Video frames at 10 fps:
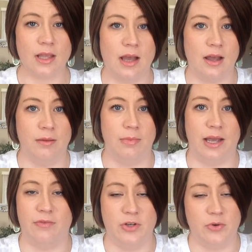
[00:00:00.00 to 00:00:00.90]
I
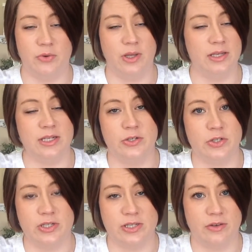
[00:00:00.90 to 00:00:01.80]
have no
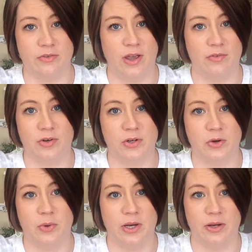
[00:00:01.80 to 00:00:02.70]
intentions of ever
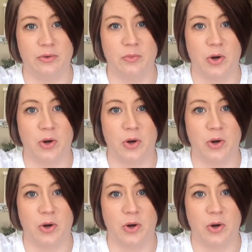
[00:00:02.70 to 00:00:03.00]
quitting